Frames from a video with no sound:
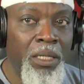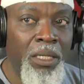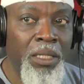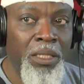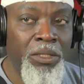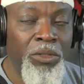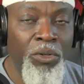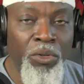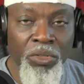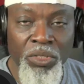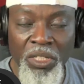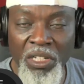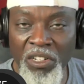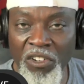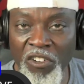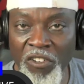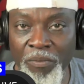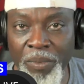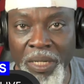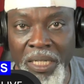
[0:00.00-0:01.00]
Those in
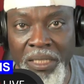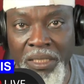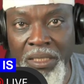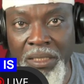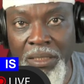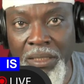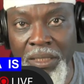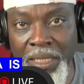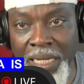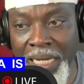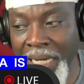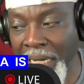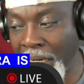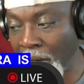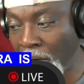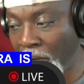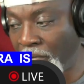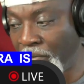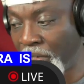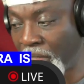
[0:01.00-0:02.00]
government, they are
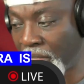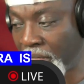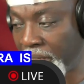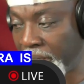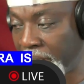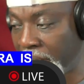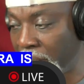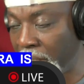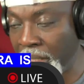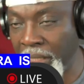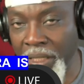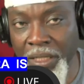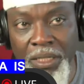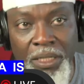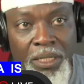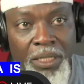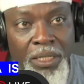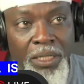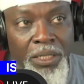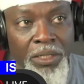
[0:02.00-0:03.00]
obviously
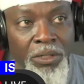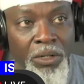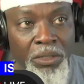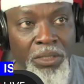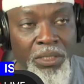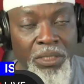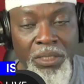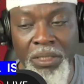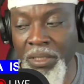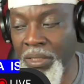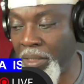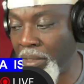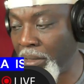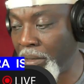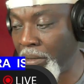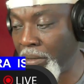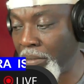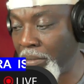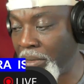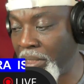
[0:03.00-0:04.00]
not
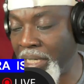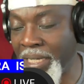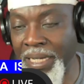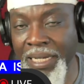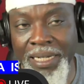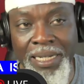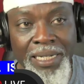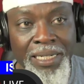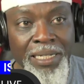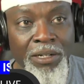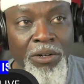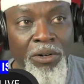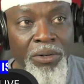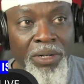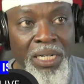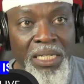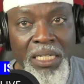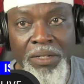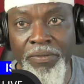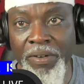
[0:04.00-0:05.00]
taking any
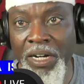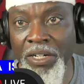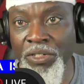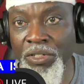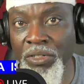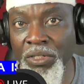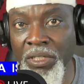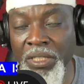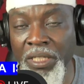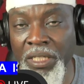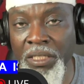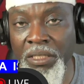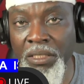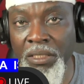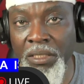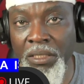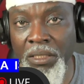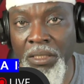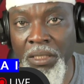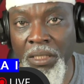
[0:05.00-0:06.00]
corrective action on this.
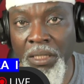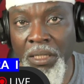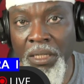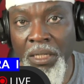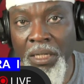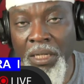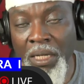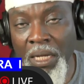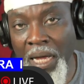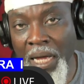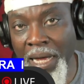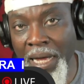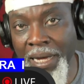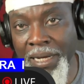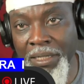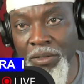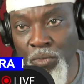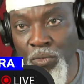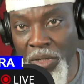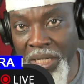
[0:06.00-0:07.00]
And
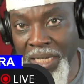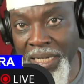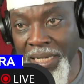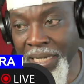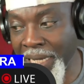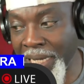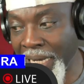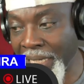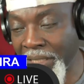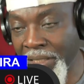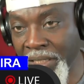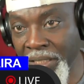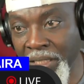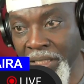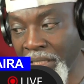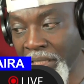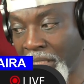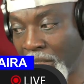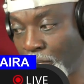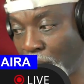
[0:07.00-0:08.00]
we, as
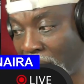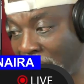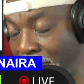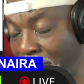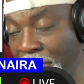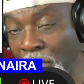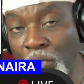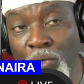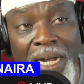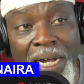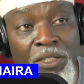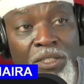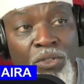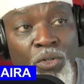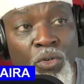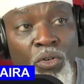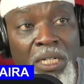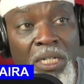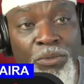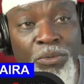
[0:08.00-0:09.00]
citizens, we have the right to
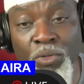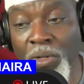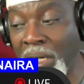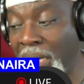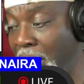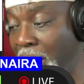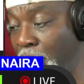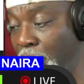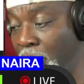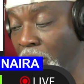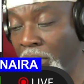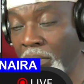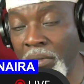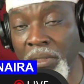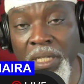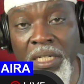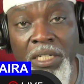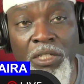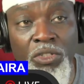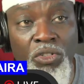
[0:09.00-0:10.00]
hold them to account. They
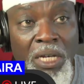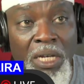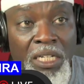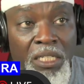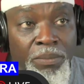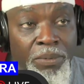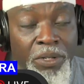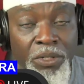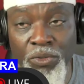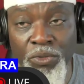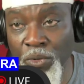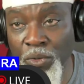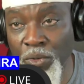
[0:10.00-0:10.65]
need to explain to us